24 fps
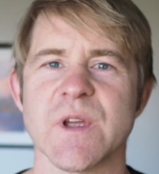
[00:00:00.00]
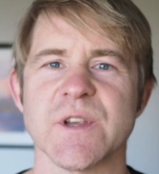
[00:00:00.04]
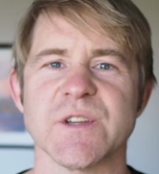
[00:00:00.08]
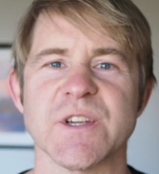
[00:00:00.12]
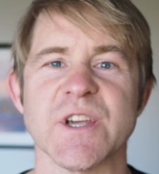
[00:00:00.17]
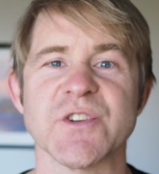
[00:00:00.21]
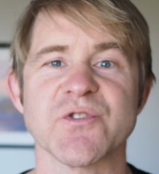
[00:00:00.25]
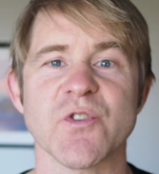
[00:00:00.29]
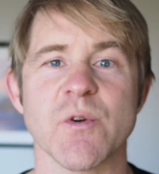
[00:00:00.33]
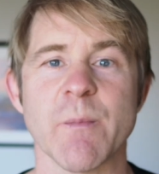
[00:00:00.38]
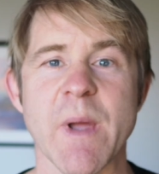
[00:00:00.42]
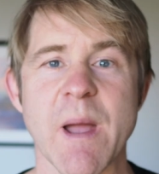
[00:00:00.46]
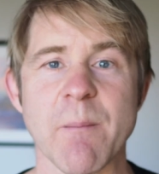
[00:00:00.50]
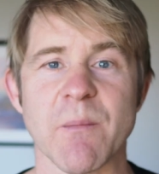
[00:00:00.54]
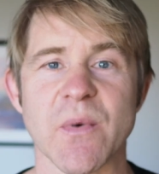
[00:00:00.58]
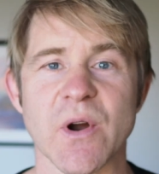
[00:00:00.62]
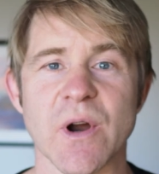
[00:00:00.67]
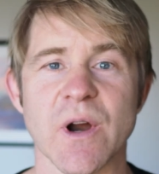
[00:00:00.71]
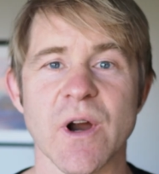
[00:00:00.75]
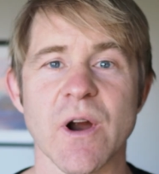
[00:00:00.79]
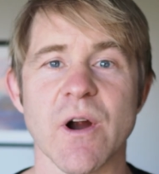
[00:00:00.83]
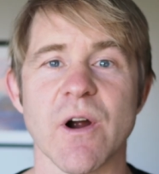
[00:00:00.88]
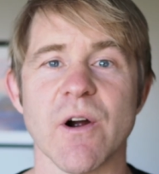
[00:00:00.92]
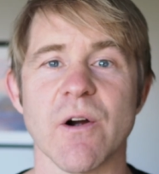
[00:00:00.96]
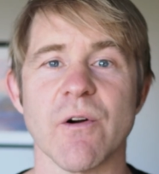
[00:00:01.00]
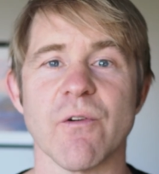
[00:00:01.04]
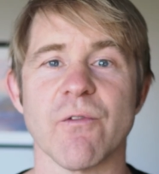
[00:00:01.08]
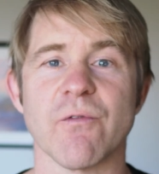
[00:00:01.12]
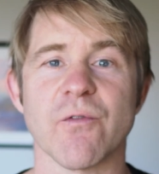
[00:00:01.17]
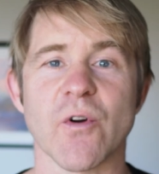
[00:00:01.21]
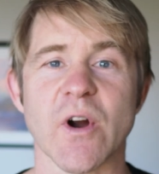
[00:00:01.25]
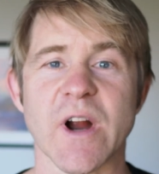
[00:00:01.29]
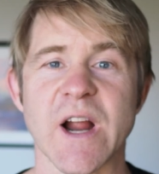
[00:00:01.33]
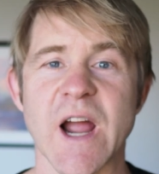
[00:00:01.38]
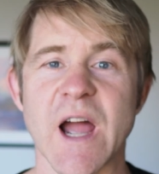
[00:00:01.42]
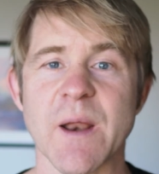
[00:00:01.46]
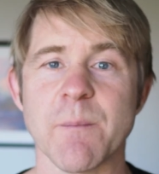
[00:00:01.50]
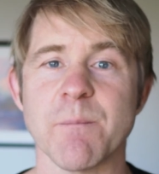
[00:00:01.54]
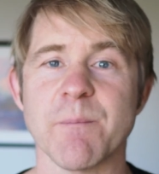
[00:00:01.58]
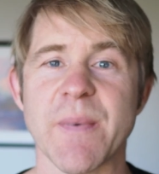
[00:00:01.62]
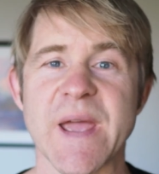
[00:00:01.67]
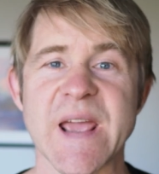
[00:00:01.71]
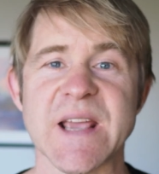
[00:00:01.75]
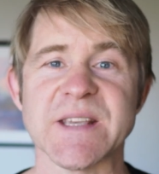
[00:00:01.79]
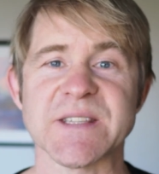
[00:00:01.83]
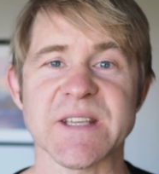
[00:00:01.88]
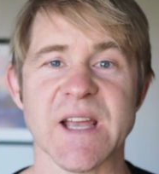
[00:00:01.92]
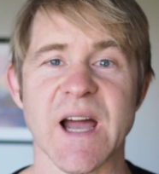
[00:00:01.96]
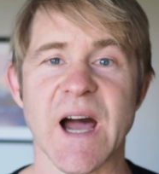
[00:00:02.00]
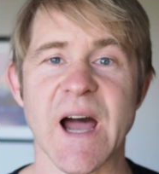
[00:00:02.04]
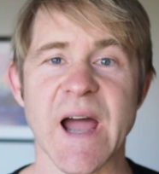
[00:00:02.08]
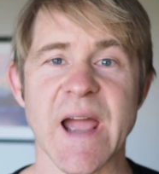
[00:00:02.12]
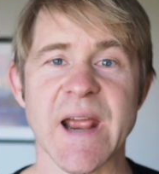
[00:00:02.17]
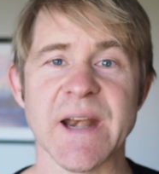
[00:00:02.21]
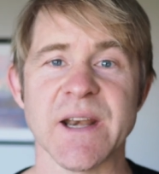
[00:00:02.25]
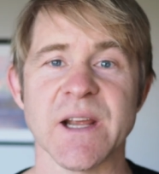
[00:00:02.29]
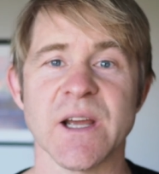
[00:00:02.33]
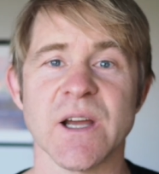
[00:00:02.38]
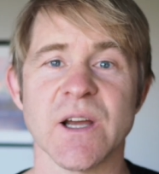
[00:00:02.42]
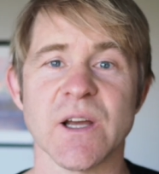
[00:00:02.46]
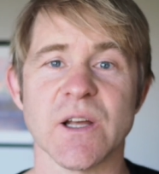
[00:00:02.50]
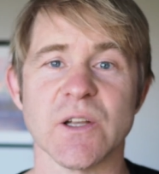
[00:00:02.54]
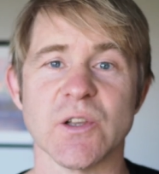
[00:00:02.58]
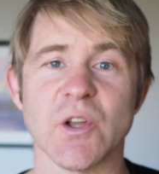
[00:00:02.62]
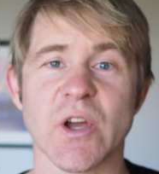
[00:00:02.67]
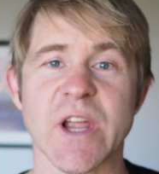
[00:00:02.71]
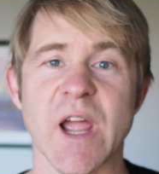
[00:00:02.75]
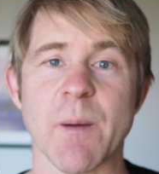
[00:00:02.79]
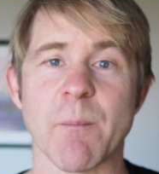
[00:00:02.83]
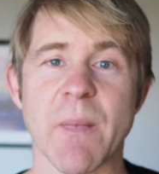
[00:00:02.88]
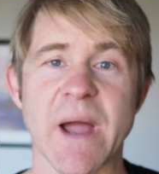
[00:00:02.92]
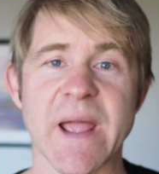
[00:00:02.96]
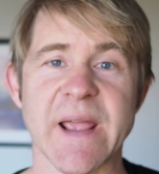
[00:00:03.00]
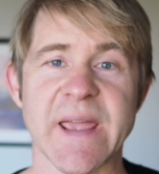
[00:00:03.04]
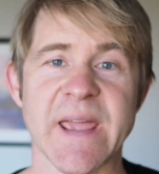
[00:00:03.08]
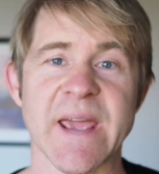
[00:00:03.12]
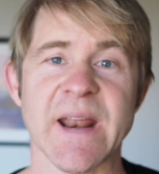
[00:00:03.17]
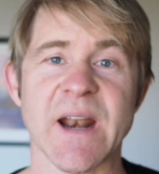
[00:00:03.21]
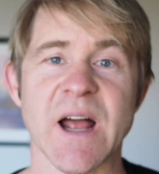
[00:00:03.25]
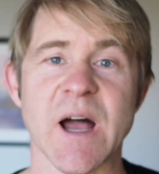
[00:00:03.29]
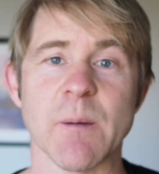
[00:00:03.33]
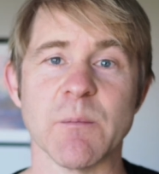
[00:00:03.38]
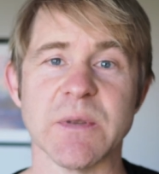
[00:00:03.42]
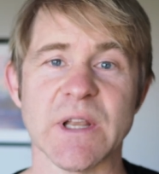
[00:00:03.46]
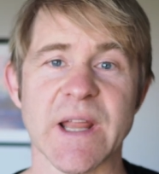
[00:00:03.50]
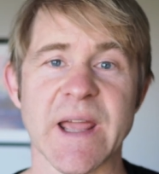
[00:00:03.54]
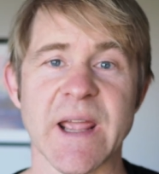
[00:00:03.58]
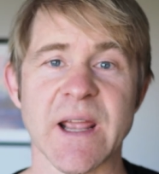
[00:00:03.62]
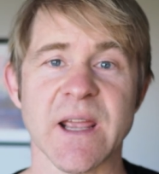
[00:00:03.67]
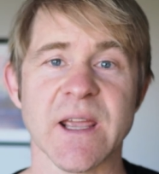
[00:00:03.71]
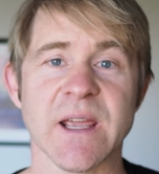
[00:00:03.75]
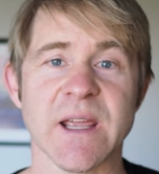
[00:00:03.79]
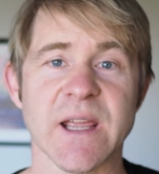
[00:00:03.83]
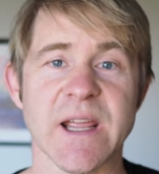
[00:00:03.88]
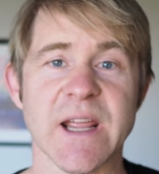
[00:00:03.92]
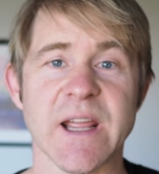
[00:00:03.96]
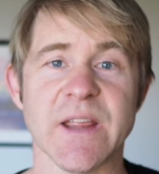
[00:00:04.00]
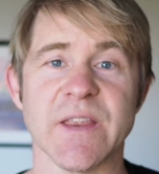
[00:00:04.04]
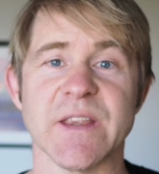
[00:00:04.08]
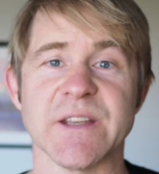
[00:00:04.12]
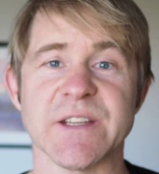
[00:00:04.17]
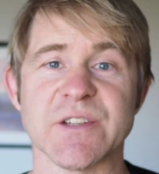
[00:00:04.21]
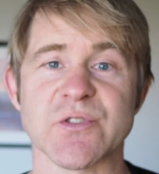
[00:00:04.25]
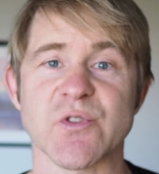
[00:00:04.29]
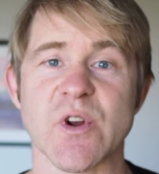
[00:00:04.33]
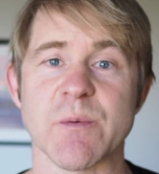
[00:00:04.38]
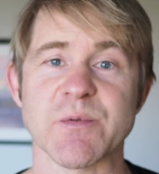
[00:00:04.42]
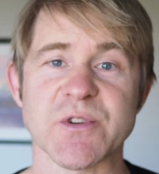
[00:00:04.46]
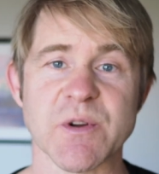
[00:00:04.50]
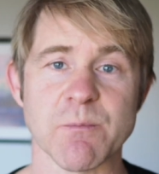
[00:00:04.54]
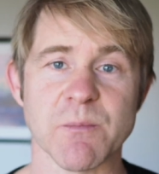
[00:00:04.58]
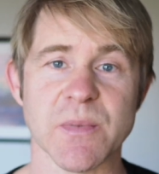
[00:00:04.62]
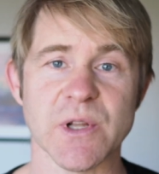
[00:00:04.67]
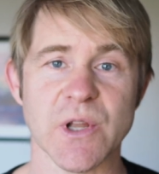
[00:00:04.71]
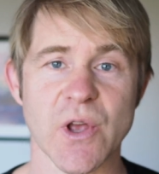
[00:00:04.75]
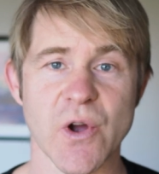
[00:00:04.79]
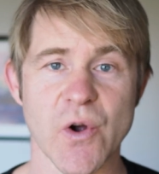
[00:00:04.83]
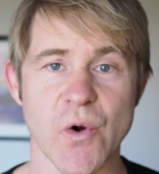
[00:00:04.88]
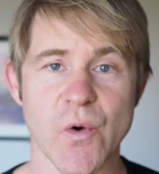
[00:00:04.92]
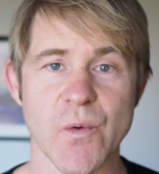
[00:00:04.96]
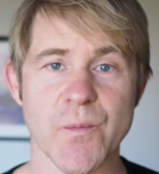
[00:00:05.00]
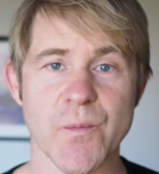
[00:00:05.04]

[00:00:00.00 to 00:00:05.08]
Just remember, for a cut and paste guide, look at my GitHub link in the description below.